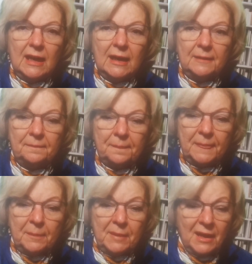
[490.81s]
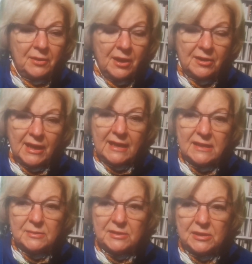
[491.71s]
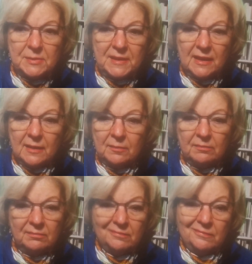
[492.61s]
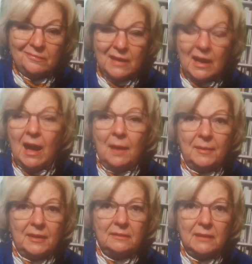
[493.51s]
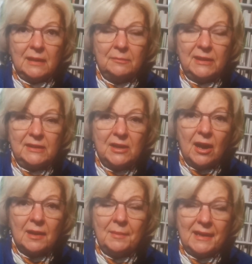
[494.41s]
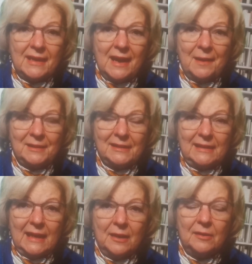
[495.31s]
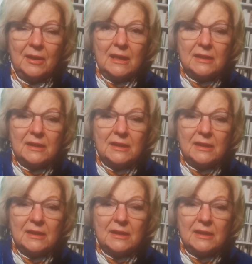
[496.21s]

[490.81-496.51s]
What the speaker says: The myocarditis, which has become common, and we talk about it commonly now.